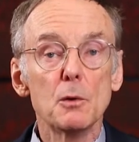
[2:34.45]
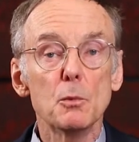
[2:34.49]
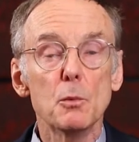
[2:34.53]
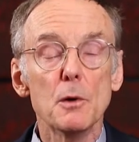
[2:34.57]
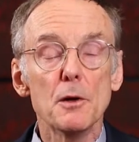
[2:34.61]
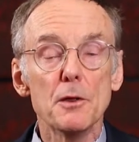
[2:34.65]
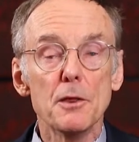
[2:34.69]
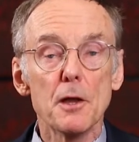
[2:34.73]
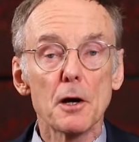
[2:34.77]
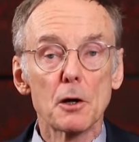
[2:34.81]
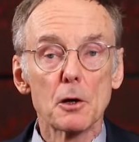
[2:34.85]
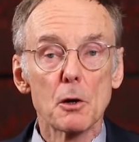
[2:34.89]

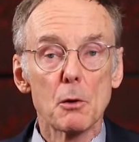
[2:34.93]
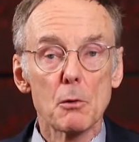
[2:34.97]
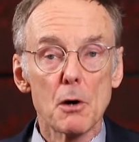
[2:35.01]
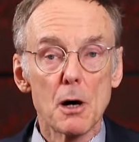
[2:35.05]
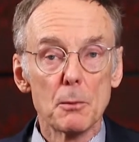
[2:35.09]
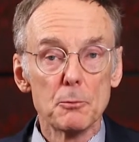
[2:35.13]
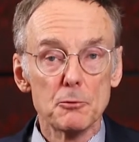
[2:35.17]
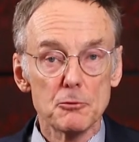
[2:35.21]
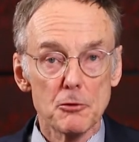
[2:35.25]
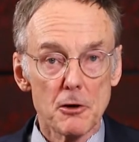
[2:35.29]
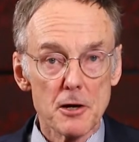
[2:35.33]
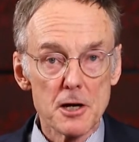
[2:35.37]
with the
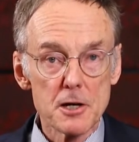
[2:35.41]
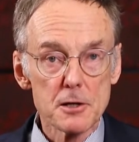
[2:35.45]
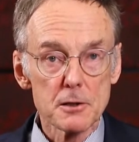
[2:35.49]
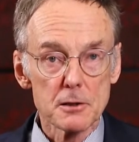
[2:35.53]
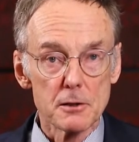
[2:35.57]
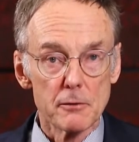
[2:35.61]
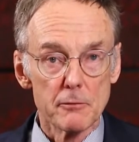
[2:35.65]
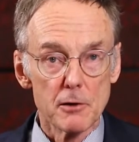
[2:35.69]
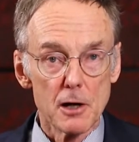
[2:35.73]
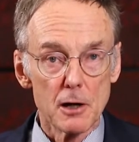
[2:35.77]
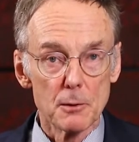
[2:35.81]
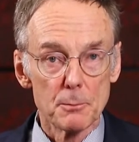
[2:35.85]

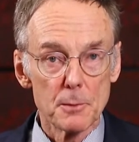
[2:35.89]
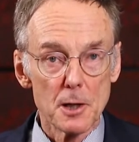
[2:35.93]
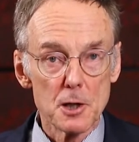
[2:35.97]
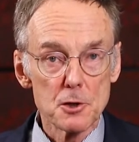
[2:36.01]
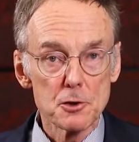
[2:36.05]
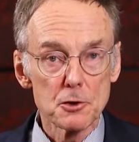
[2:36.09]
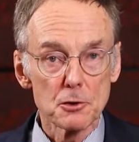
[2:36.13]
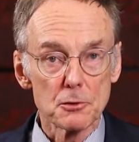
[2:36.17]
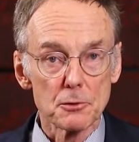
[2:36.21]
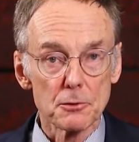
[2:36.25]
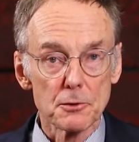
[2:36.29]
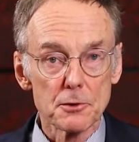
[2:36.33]
cooperation of our
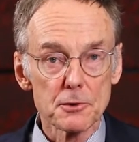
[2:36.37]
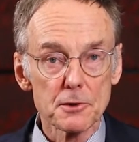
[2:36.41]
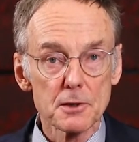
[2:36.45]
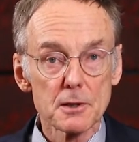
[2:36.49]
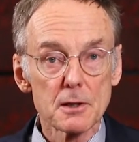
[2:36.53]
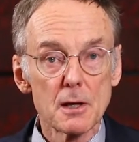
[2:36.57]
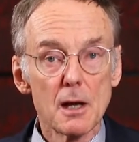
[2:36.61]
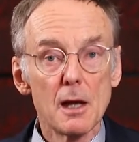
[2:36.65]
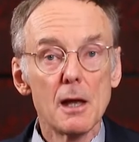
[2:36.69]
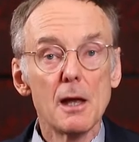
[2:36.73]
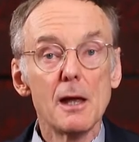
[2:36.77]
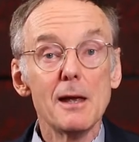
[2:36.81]

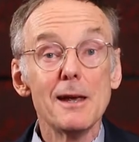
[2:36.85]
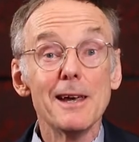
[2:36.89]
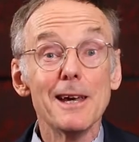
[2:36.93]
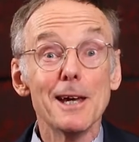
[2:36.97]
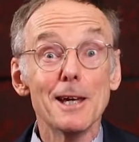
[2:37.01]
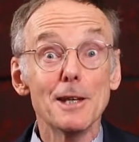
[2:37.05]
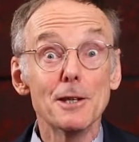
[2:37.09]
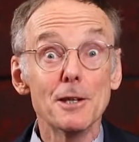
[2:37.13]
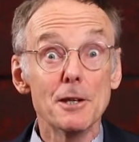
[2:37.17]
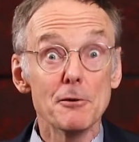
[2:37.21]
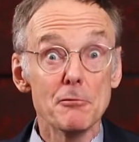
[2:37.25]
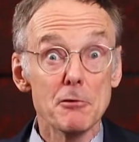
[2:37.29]
patients
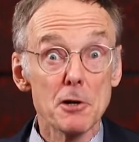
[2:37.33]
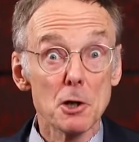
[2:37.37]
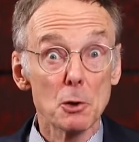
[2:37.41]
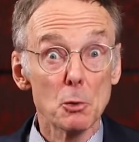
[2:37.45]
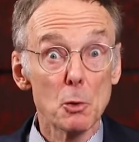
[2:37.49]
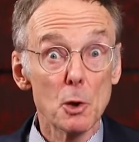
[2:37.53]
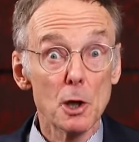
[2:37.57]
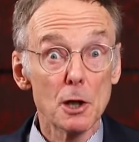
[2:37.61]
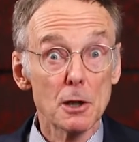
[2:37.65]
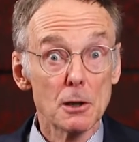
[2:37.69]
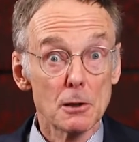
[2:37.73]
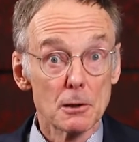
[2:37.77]
in the real
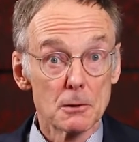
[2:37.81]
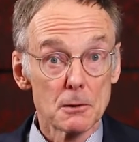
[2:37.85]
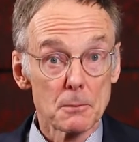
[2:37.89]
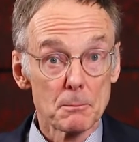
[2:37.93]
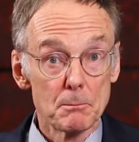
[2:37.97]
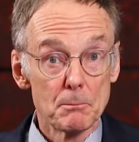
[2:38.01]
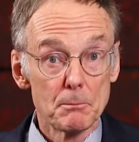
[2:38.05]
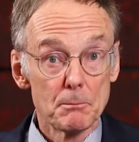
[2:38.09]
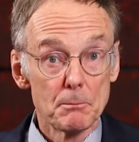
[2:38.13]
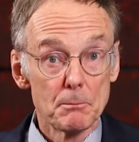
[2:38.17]
world.